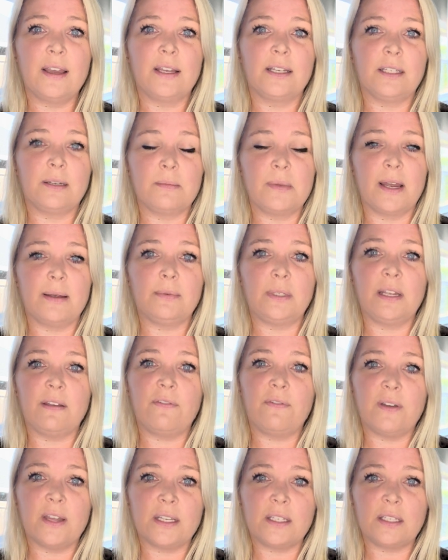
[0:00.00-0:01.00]
Sometimes they
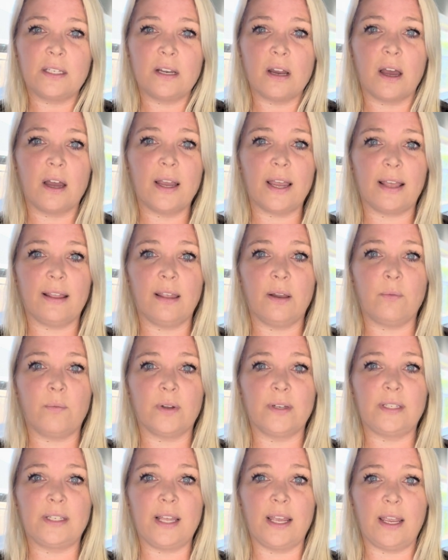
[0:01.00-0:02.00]
fit snug, and then
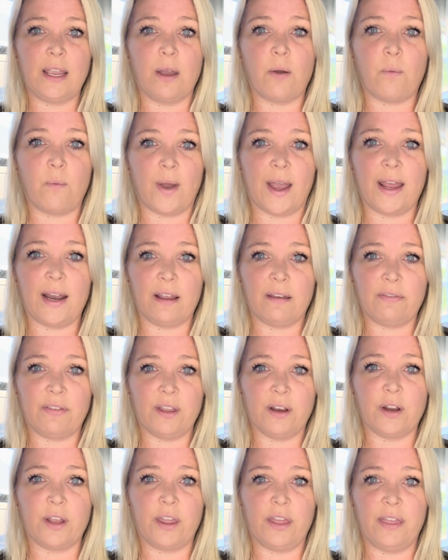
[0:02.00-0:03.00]
once they get wet, if
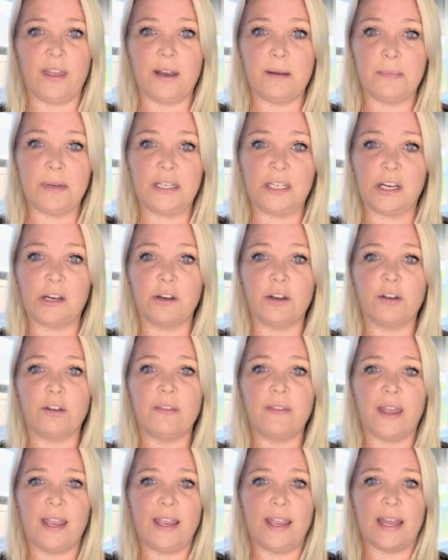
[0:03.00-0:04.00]
they're a thin material,
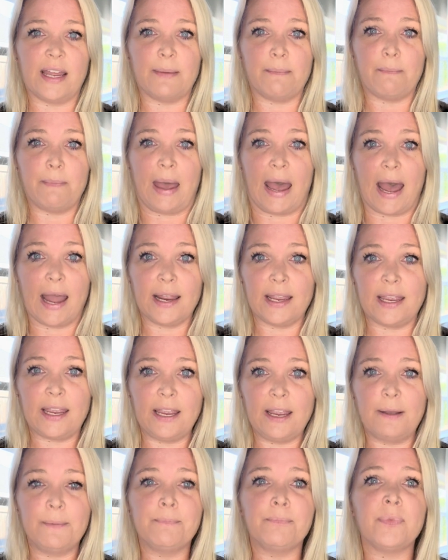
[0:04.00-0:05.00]
they get
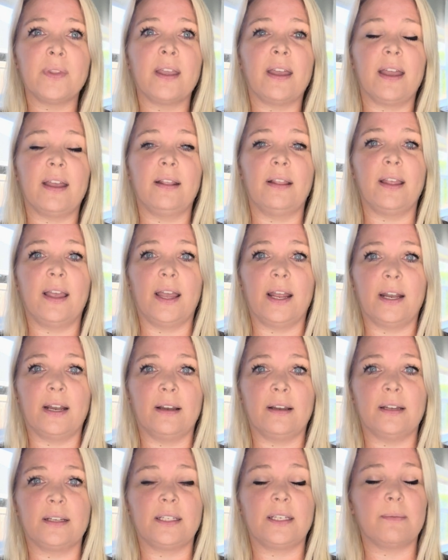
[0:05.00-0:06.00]
baggy, and
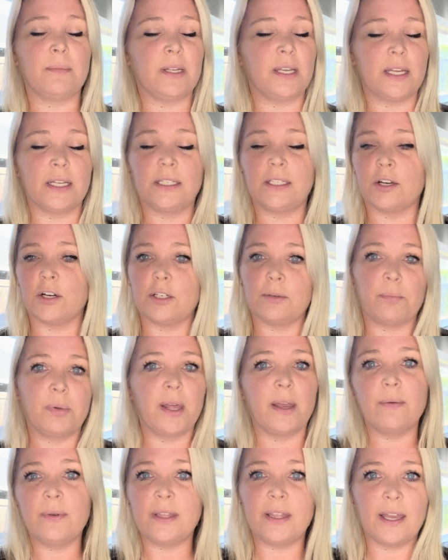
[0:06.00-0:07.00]
then some of the kids start to
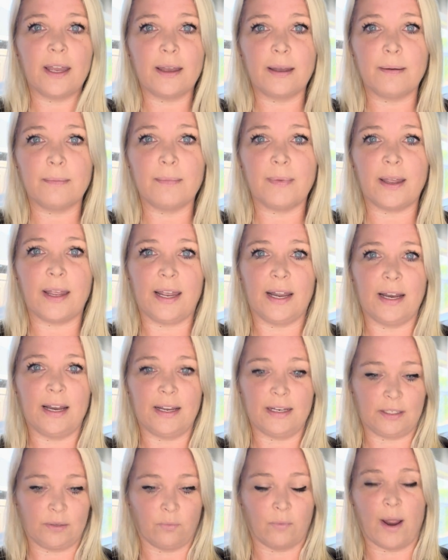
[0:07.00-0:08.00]
play with them and
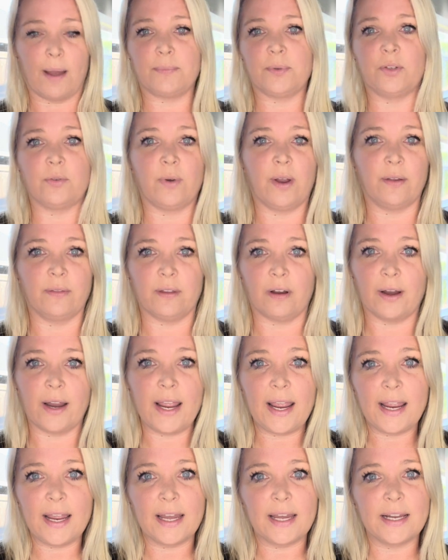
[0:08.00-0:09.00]
it wraps around their
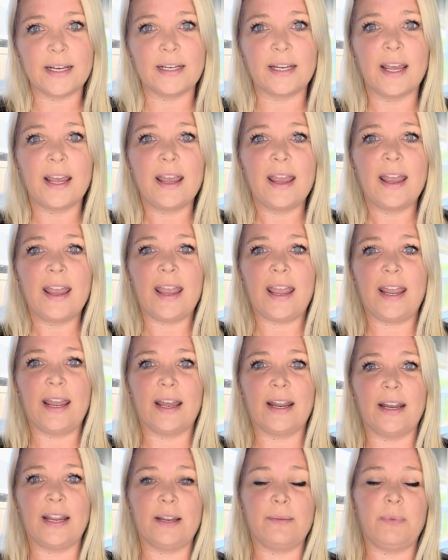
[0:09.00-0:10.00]
hand
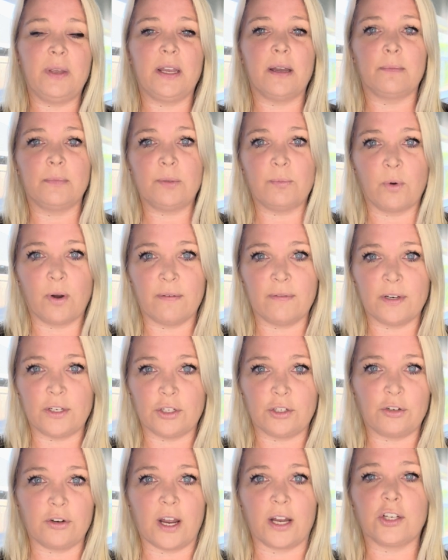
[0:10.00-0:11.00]
and it becomes more of a
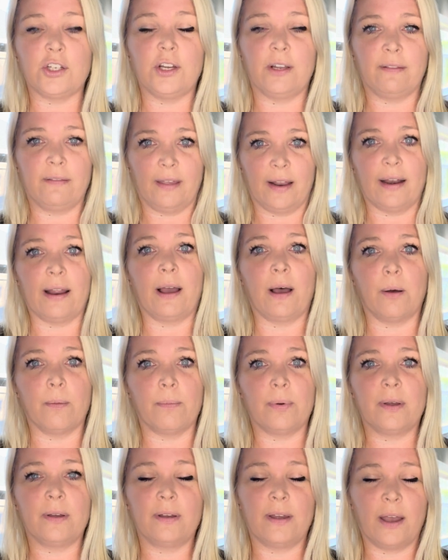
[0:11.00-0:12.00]
distraction than a
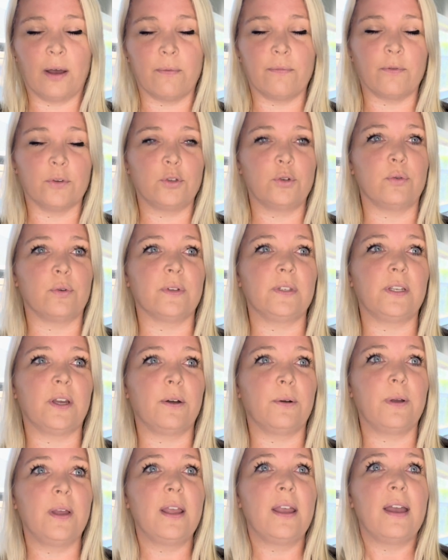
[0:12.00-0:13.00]
helpful tool.
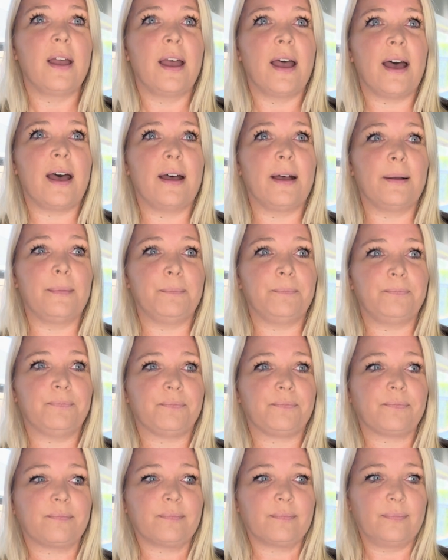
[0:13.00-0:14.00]
So
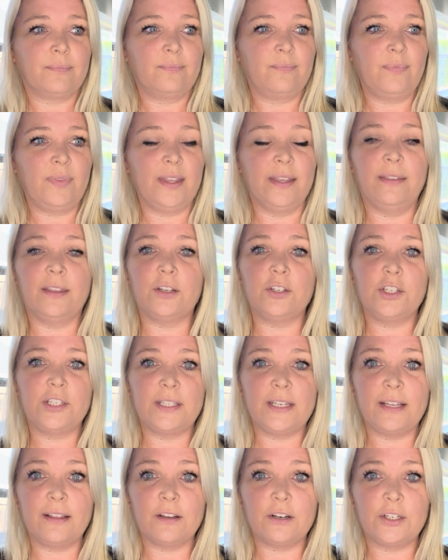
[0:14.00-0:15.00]
they'll
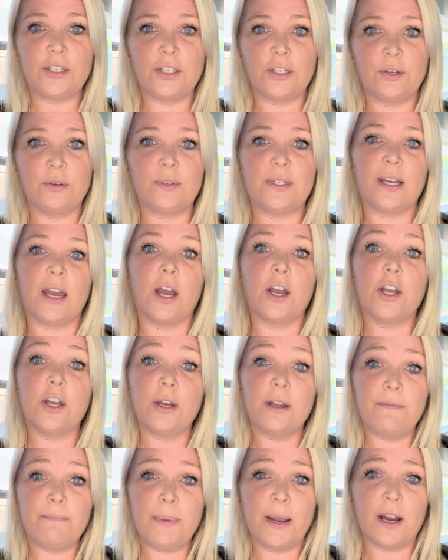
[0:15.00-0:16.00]
just need their suit, a
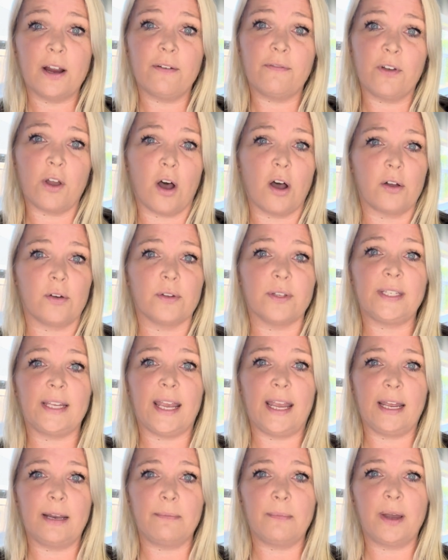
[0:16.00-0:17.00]
good pair of goggles.
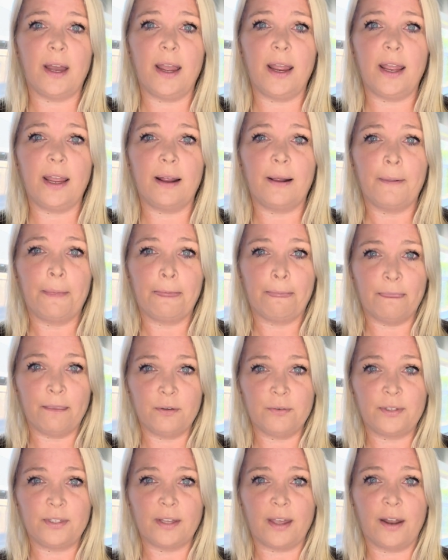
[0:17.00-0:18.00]
In my
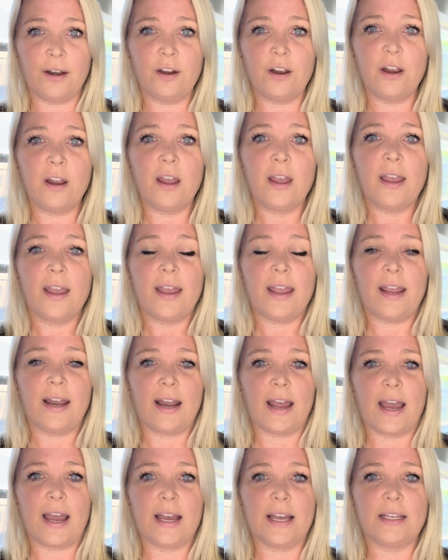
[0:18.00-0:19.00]
newsletter, it
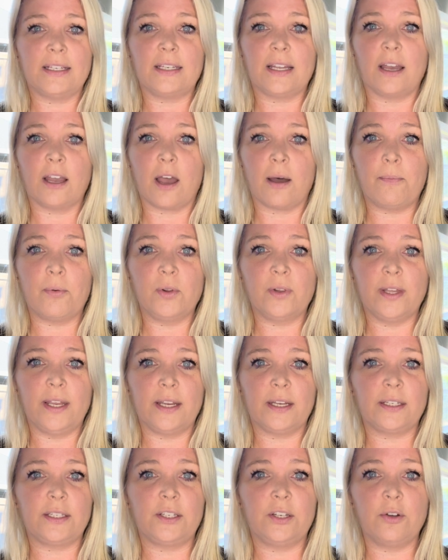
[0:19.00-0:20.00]
has a couple
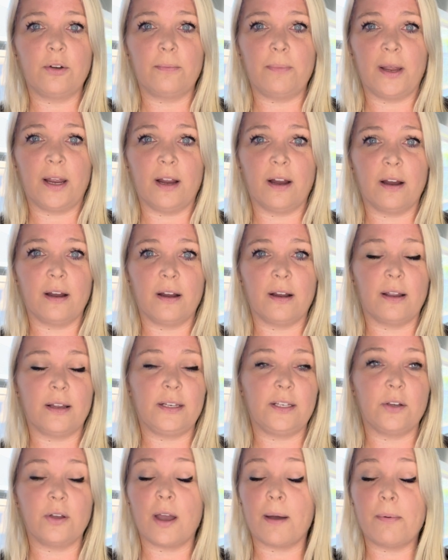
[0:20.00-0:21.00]
links to
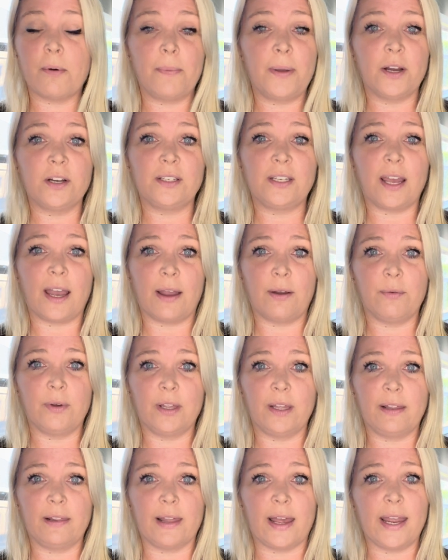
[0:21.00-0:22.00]
a couple pairs that I
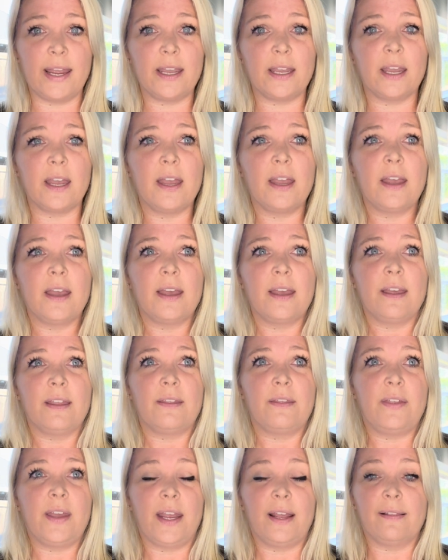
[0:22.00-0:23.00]
really like.
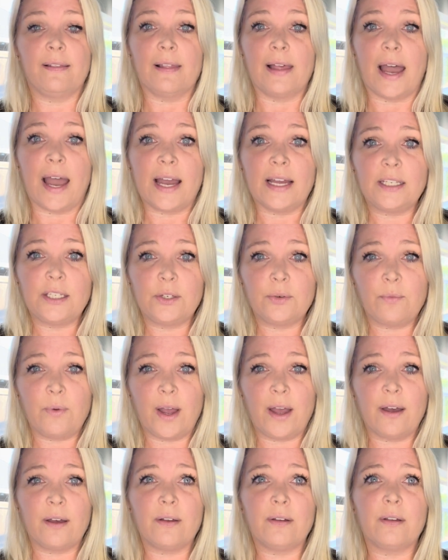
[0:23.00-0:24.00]
They last
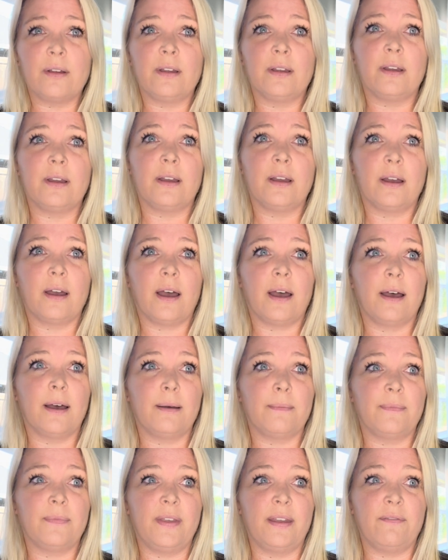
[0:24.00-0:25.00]
well.
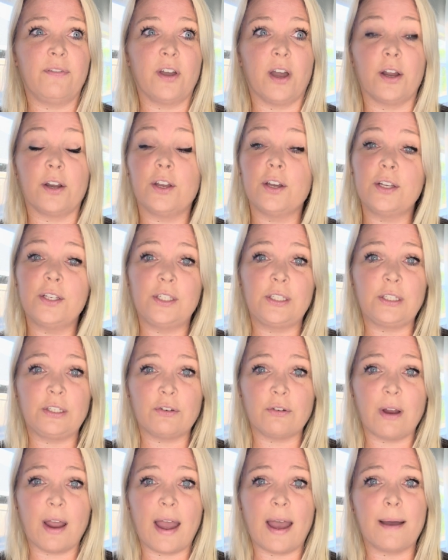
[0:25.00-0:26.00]
They've got good
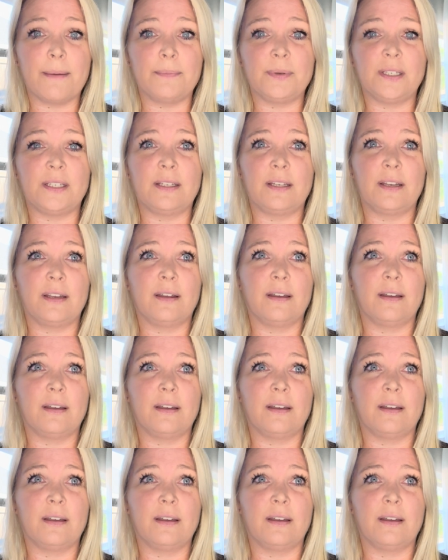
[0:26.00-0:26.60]
straps.